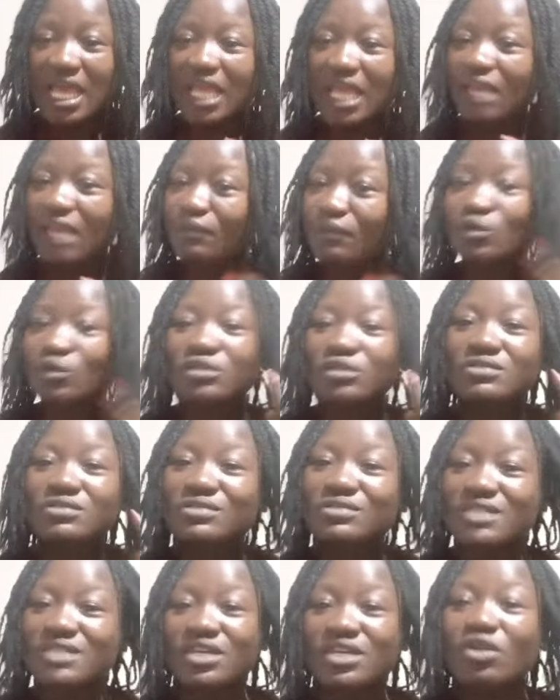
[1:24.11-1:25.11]
I am going
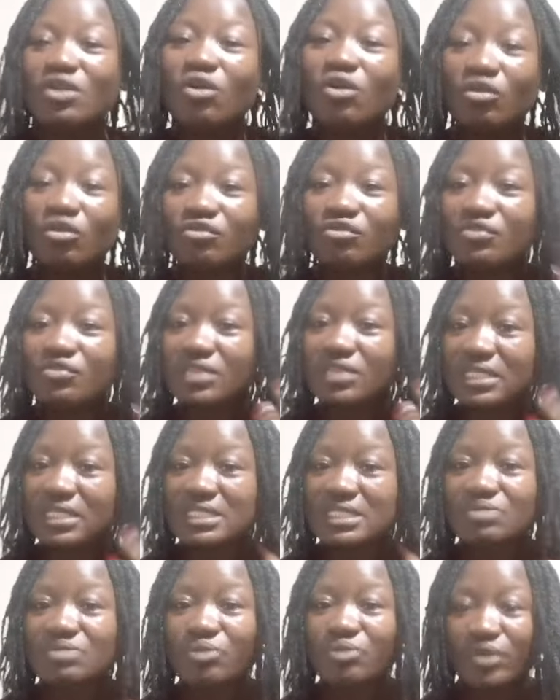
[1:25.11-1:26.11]
to take off
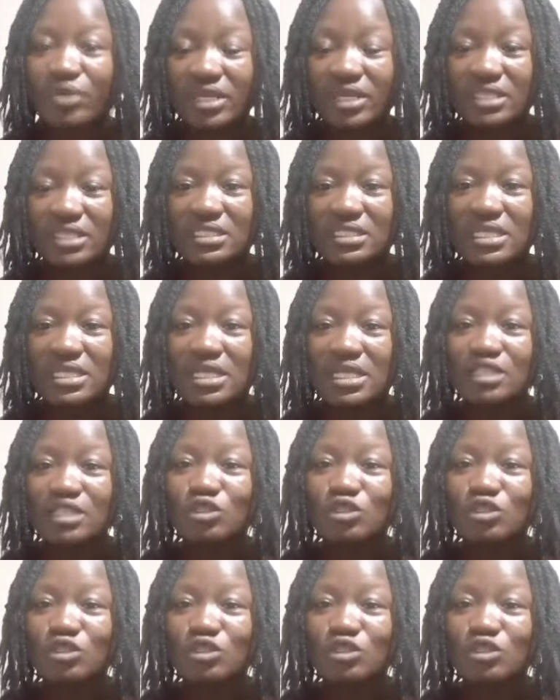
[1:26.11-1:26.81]
those braids.